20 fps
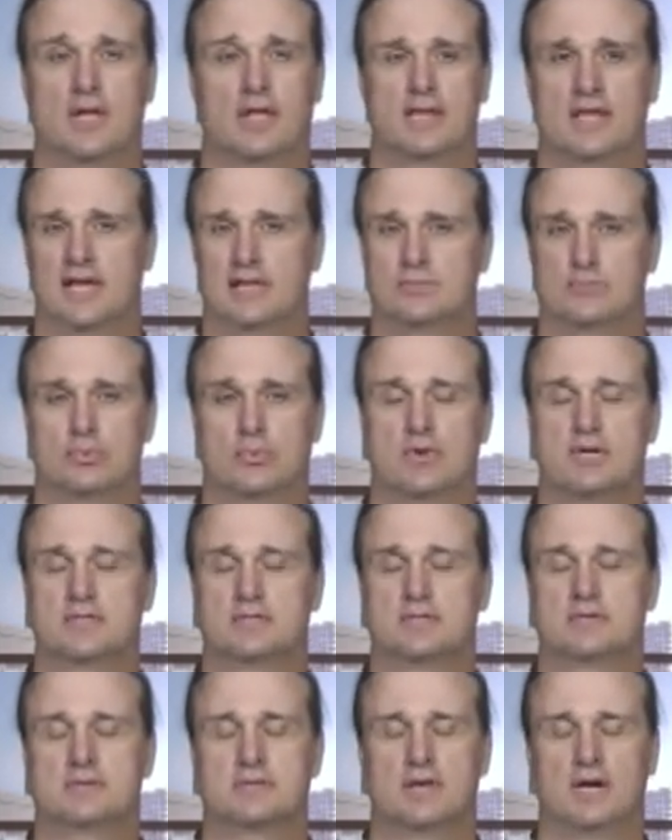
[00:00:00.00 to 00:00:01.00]
That's what
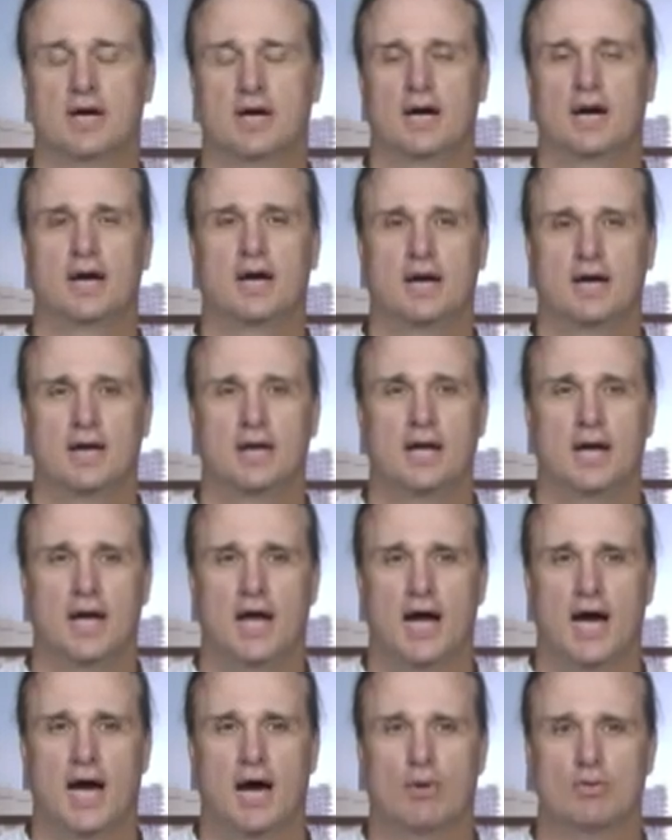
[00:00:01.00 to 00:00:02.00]
how
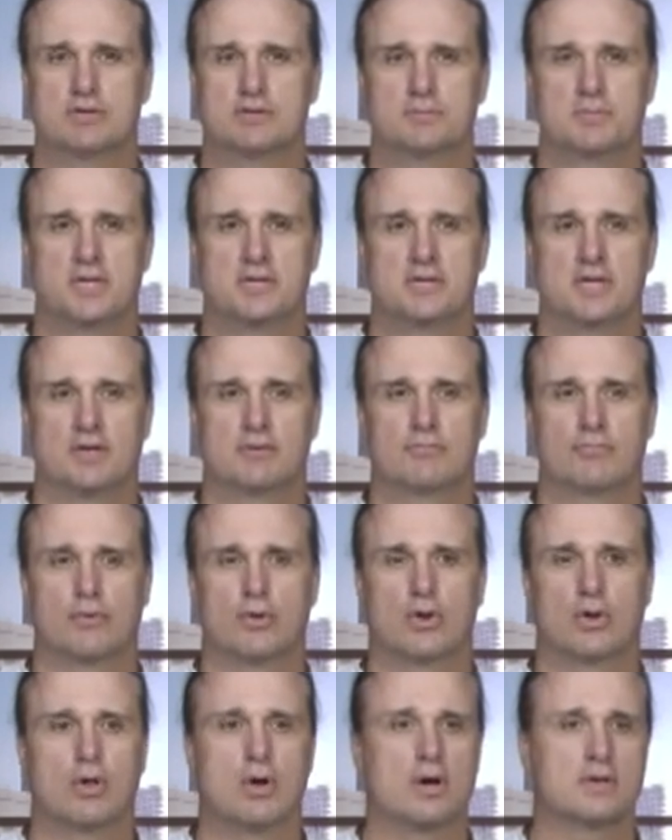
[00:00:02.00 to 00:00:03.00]
it's been done for
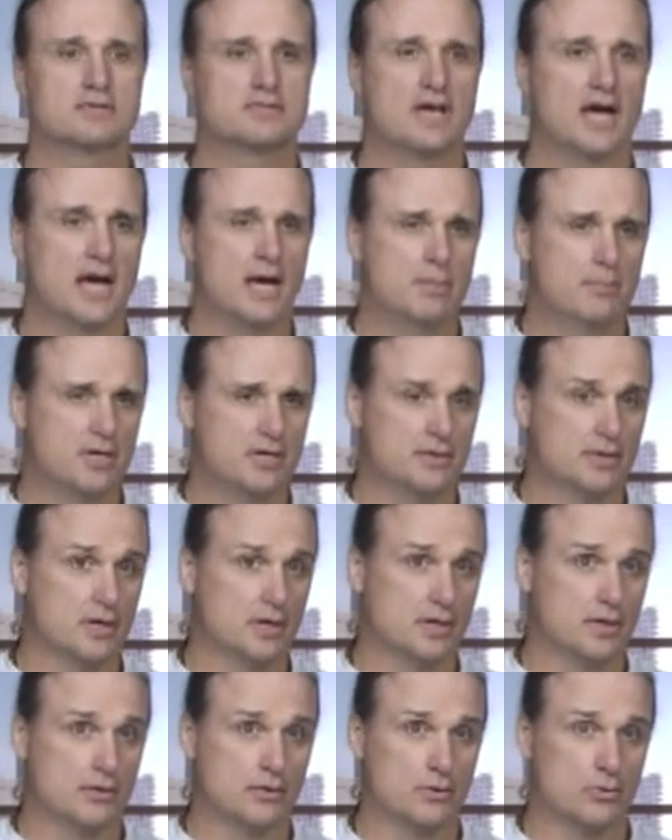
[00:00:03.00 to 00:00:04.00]
a long time. And
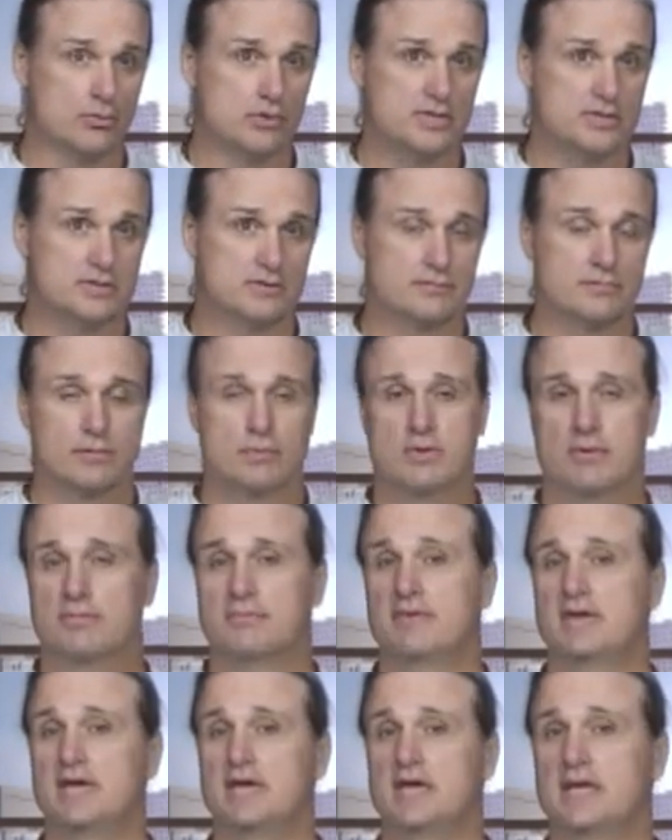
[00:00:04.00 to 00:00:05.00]
the reason for the
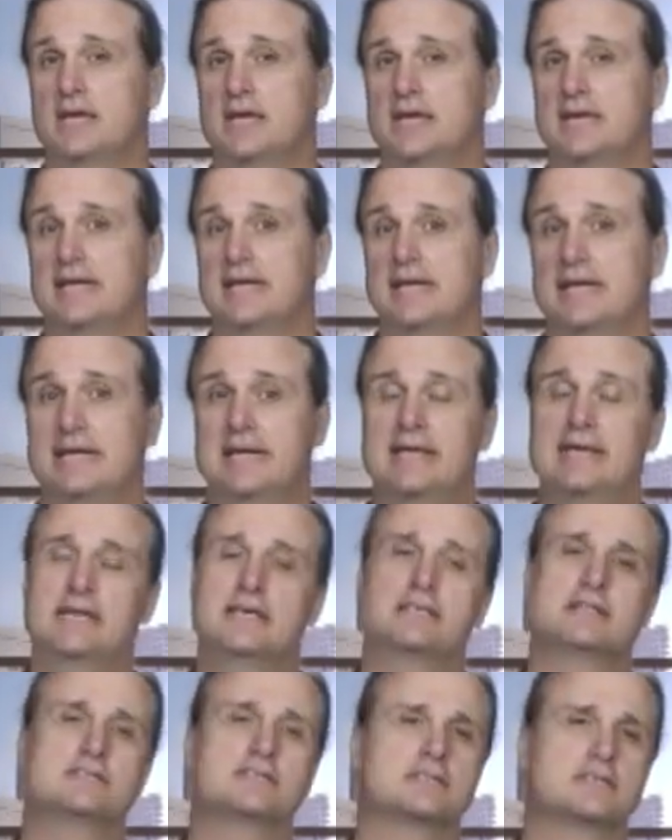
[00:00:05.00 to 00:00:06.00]
V
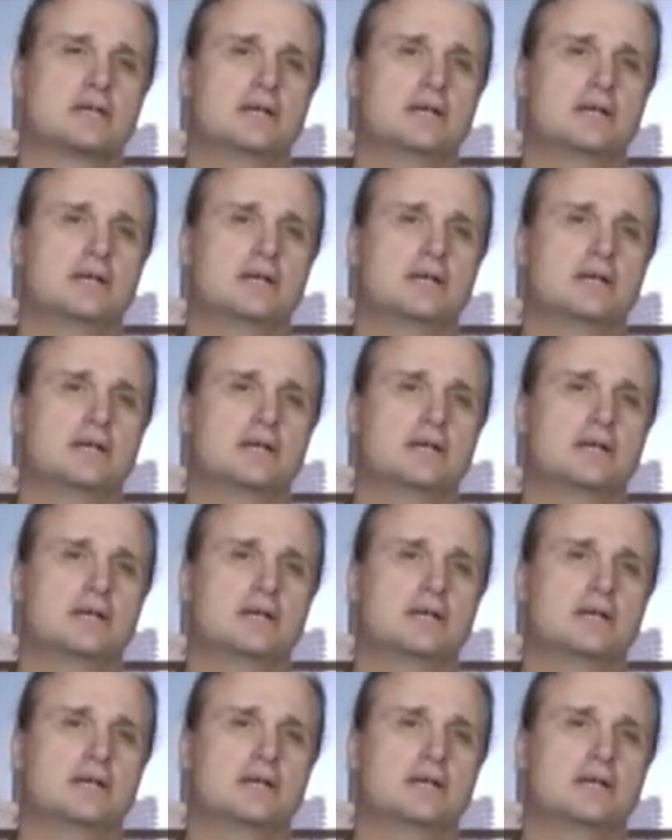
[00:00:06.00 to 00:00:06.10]
is